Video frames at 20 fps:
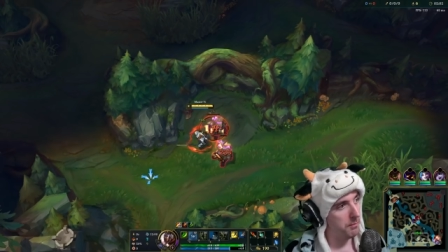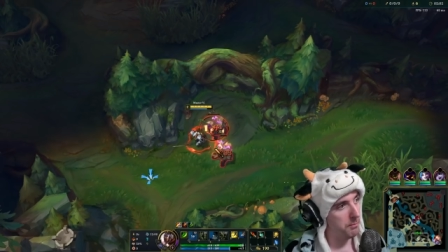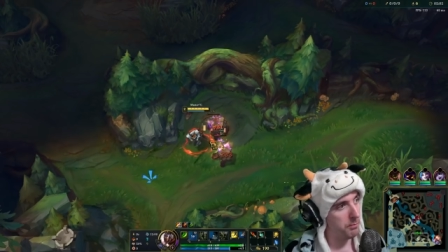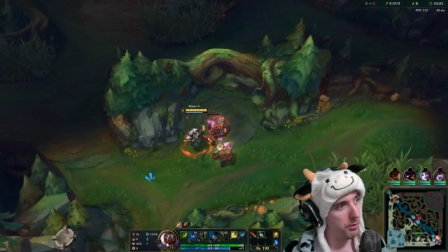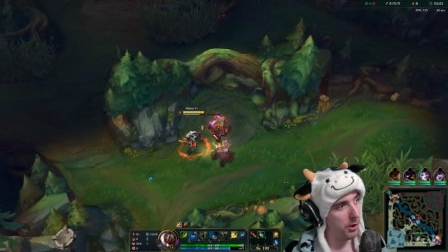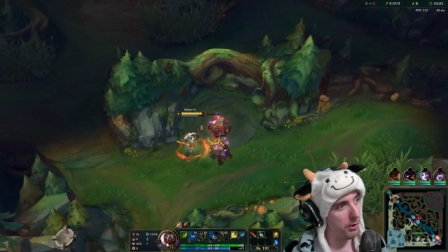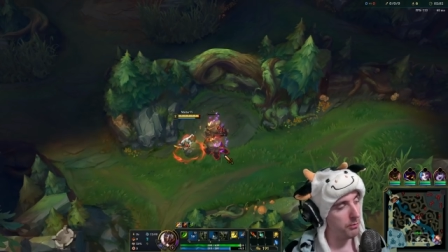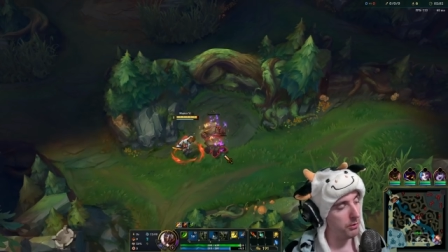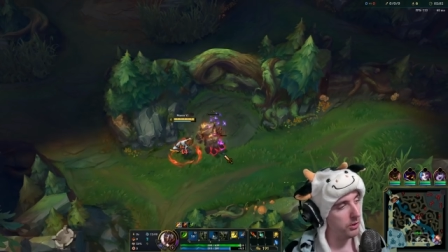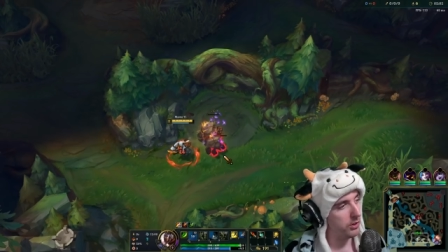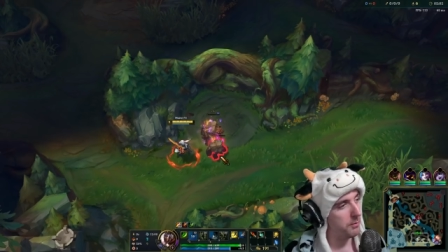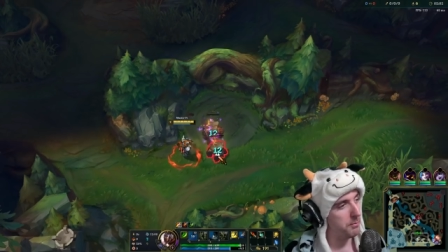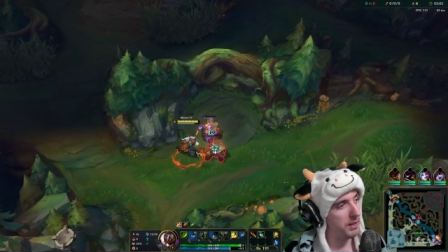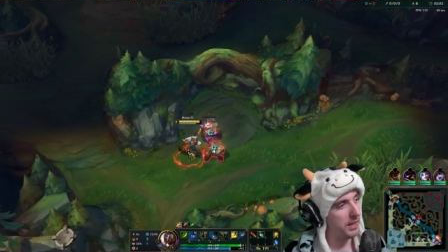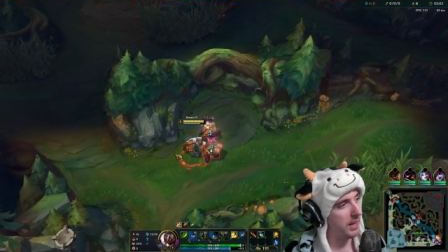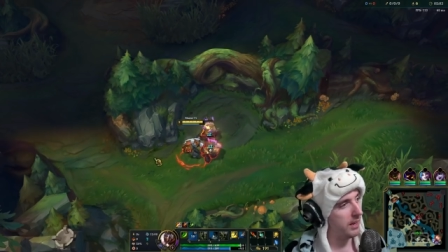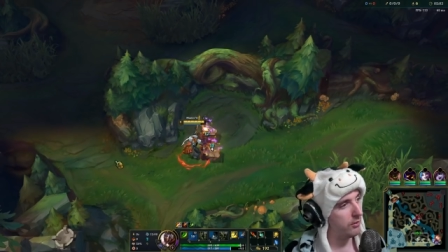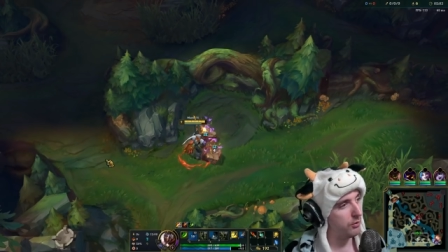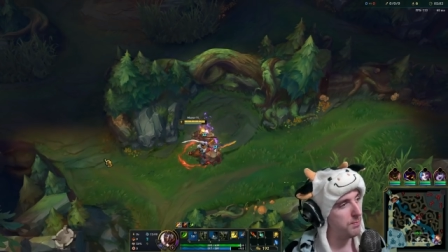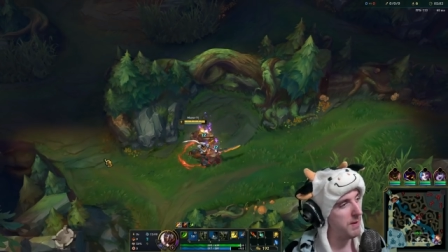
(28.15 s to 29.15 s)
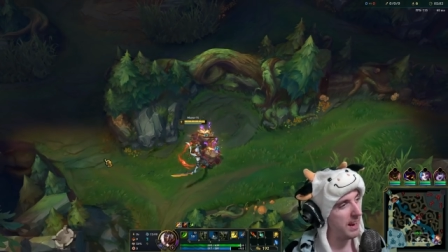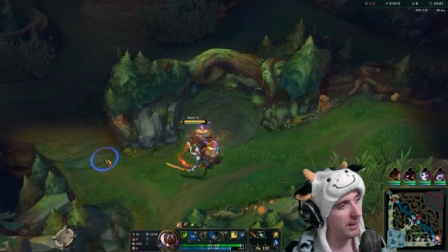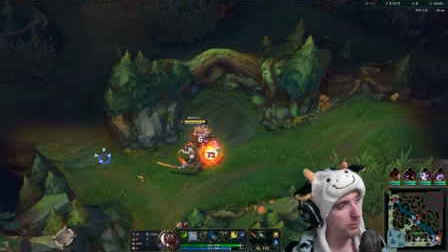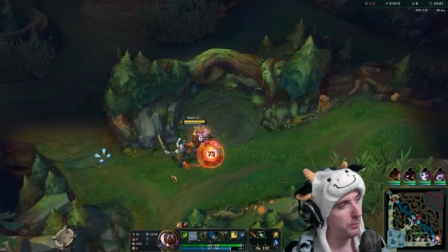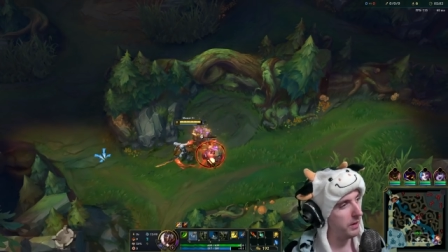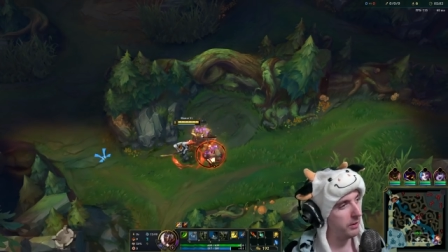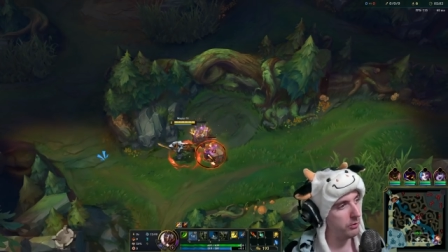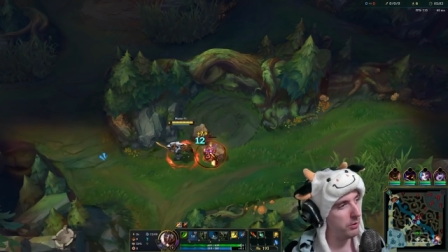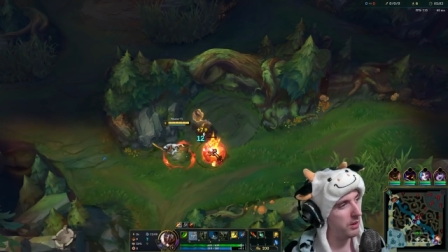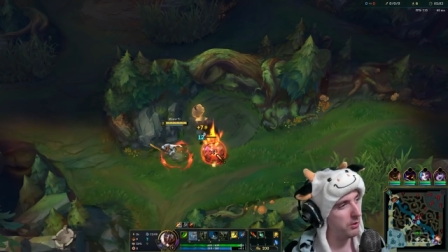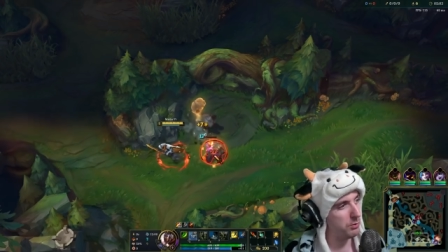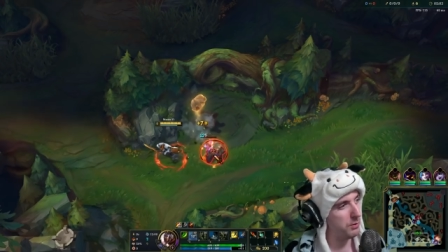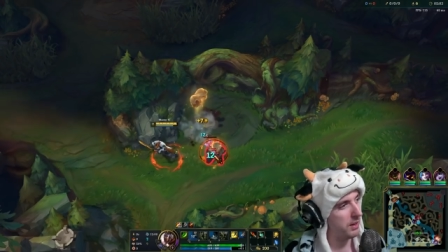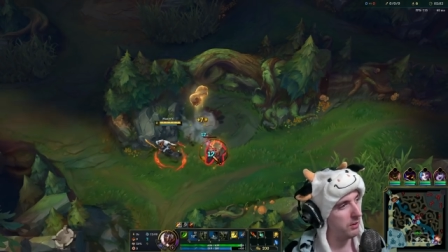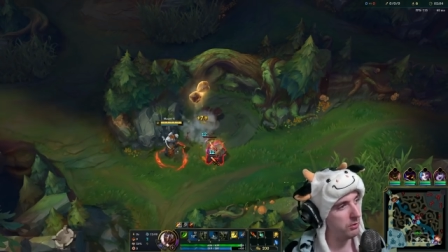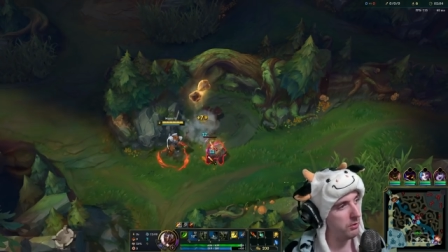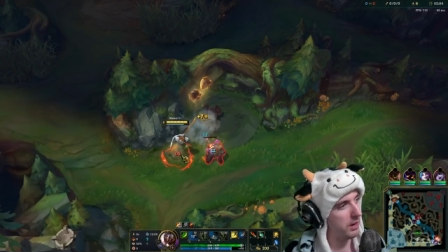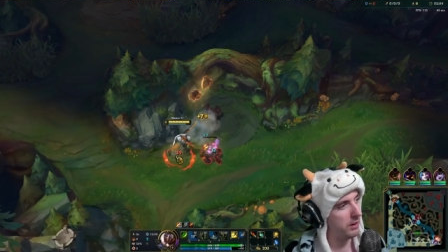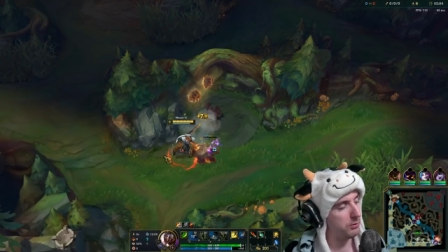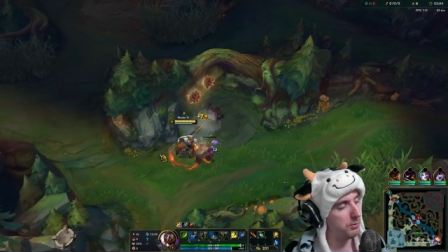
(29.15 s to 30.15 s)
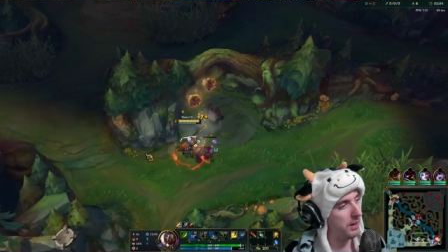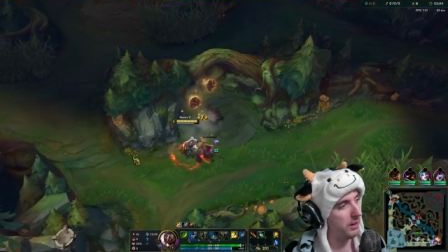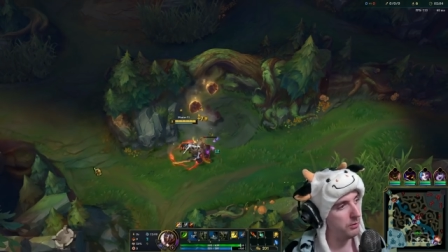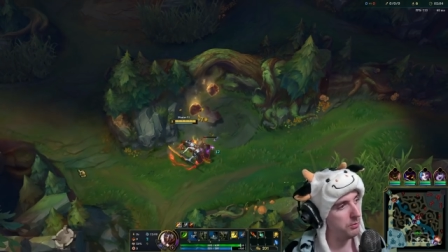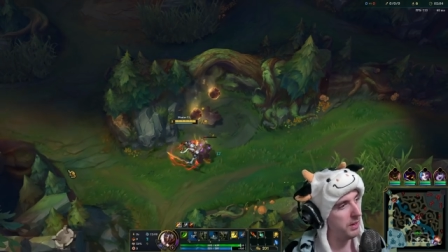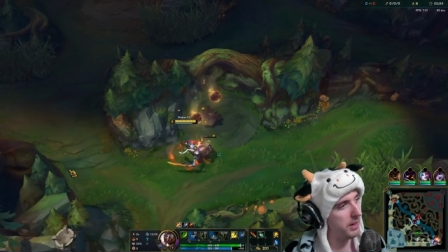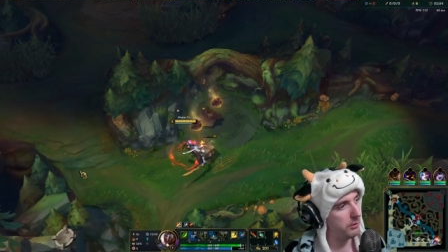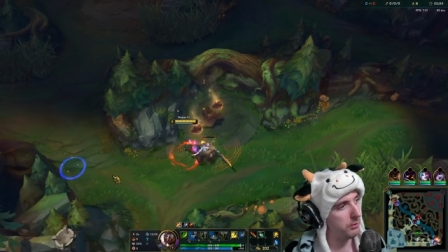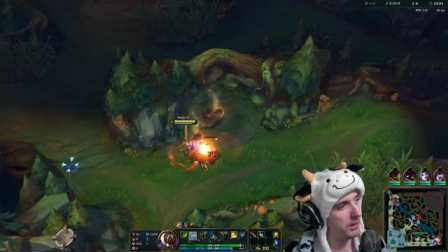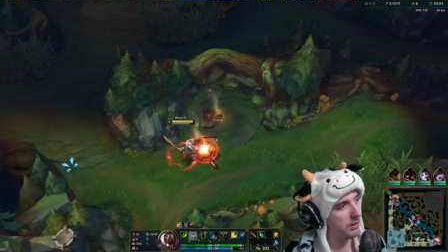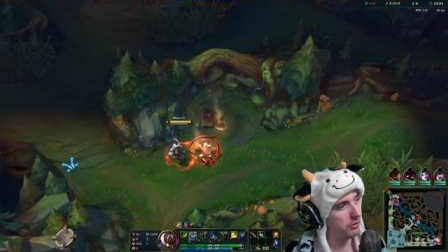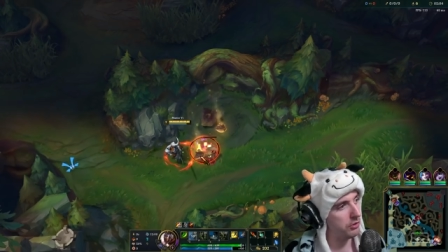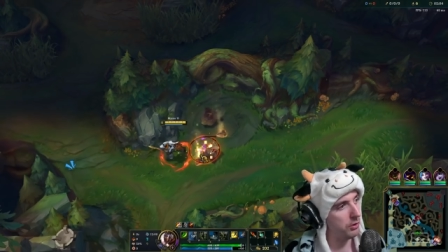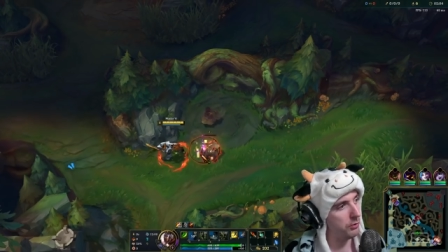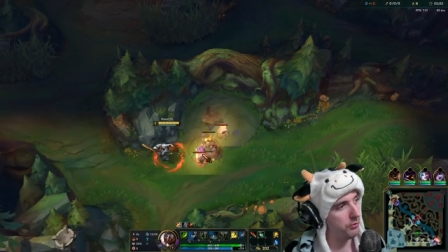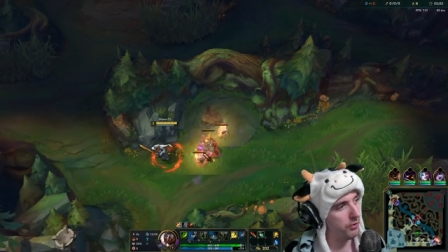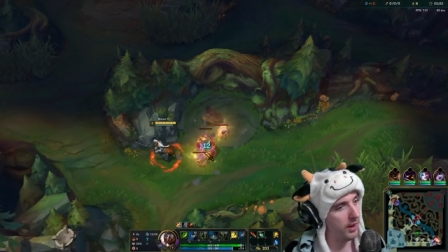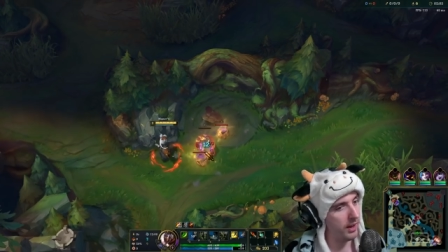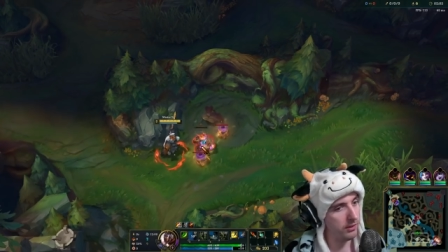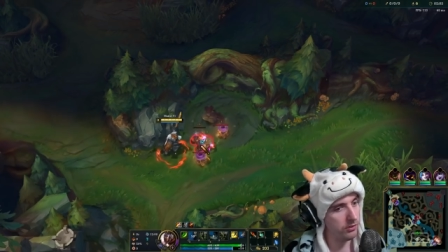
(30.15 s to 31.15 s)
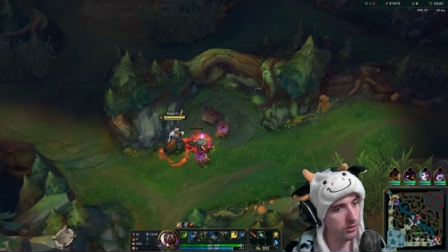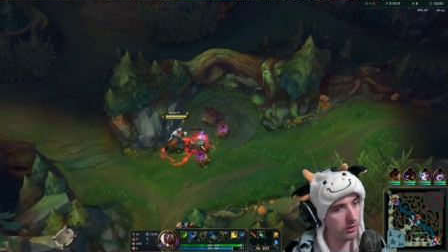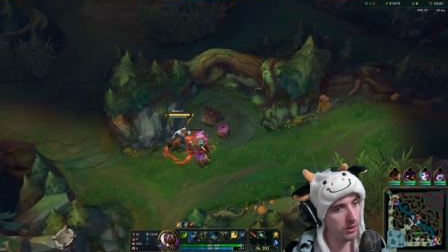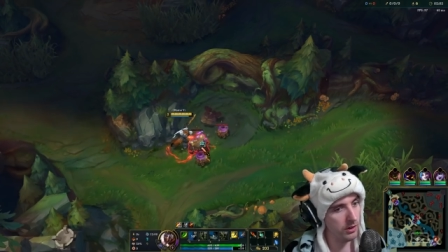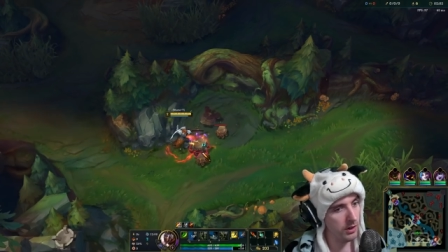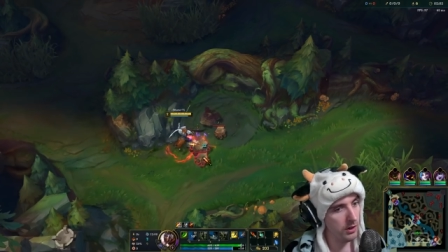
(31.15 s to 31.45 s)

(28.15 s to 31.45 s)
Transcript: Bro, we're gonna be like smack, smack, smack, smack, smack, smack, smack, smack, so fast.